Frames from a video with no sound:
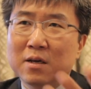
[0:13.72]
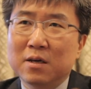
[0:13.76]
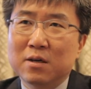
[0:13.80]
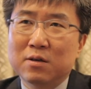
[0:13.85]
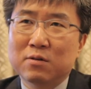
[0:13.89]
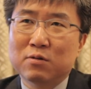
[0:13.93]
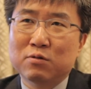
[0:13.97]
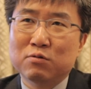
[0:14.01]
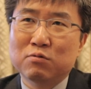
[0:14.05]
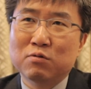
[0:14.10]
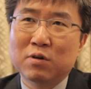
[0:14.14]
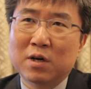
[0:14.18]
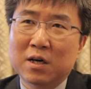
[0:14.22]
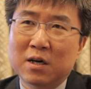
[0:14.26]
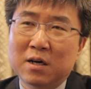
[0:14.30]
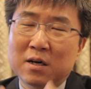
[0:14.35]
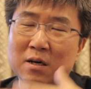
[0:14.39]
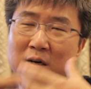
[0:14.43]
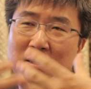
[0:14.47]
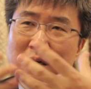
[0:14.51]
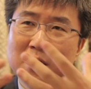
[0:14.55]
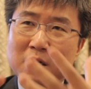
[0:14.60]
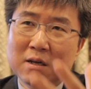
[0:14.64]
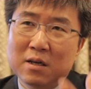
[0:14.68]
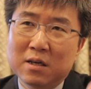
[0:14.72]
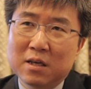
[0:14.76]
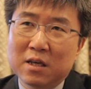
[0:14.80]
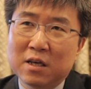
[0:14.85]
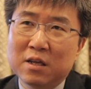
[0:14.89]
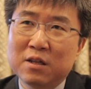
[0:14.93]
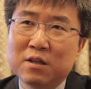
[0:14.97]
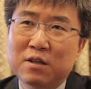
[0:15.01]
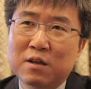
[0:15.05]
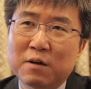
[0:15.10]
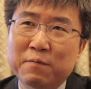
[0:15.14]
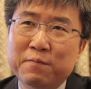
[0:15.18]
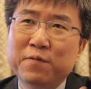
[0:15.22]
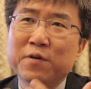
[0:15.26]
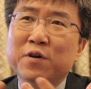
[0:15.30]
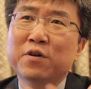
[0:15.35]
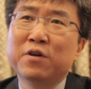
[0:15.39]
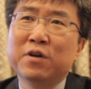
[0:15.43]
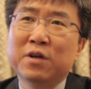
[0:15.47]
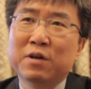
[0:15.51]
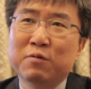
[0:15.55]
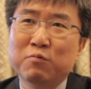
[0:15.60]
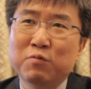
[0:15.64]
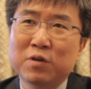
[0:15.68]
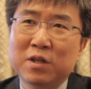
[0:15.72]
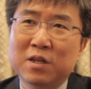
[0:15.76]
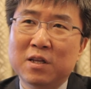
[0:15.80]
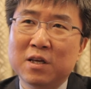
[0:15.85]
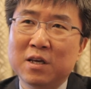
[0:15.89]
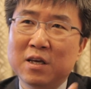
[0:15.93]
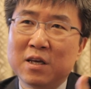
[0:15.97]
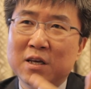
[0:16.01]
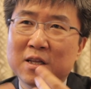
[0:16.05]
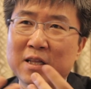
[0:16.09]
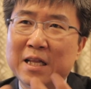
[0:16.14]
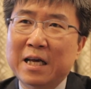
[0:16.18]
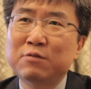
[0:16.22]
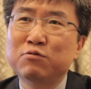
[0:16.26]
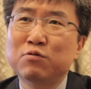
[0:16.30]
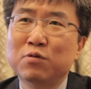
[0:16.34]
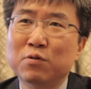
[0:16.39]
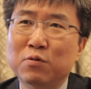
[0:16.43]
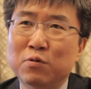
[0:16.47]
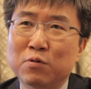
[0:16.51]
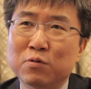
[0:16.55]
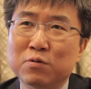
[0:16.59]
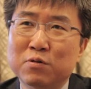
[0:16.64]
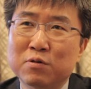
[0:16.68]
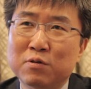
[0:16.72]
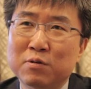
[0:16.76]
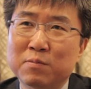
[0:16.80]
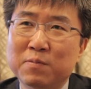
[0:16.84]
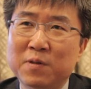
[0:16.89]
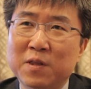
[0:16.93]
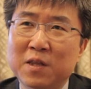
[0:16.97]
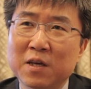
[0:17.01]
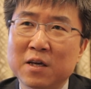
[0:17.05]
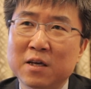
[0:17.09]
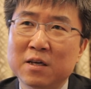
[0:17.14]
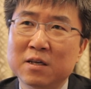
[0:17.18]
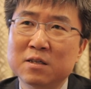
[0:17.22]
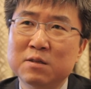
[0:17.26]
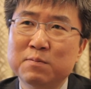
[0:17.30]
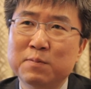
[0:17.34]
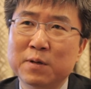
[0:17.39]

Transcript: you are interfering with the natural order of things.